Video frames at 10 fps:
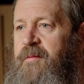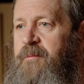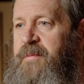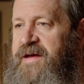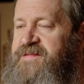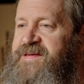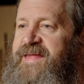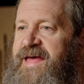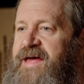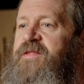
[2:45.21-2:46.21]
Because at
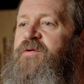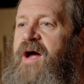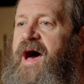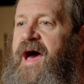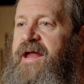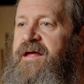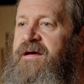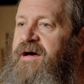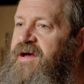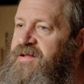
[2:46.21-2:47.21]
the end of the ride,
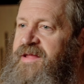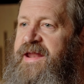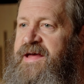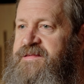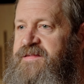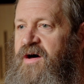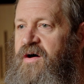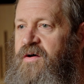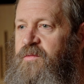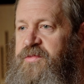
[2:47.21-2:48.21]
a clean
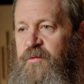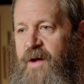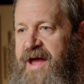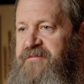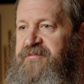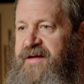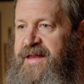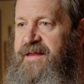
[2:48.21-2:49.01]
install with the right fit